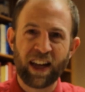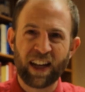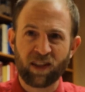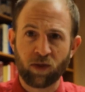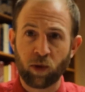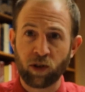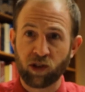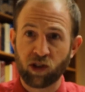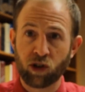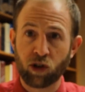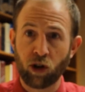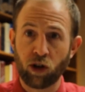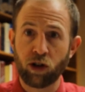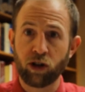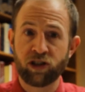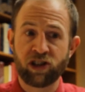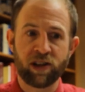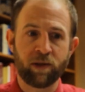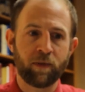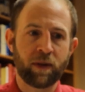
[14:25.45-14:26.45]
That's what
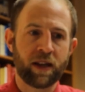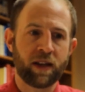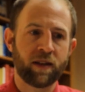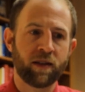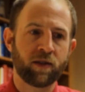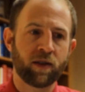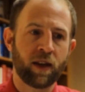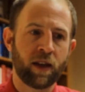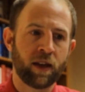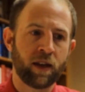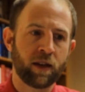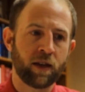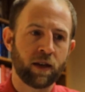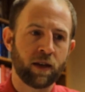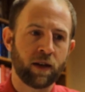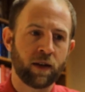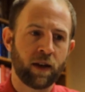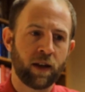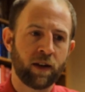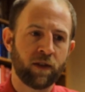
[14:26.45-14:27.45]
scourging means
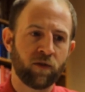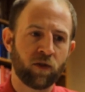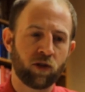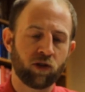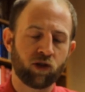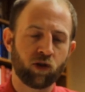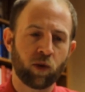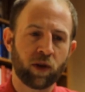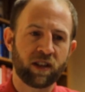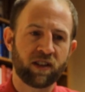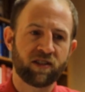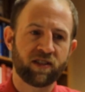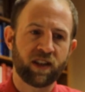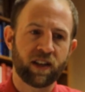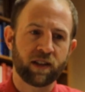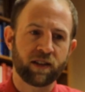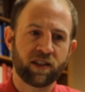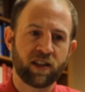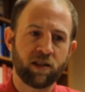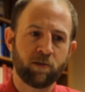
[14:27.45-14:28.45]
in, in verse
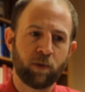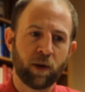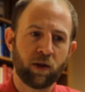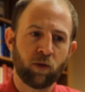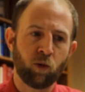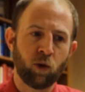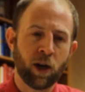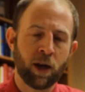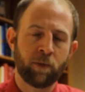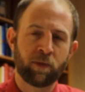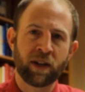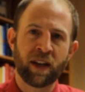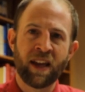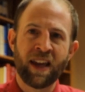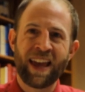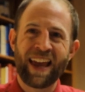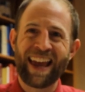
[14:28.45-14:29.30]
26. He's been whipped.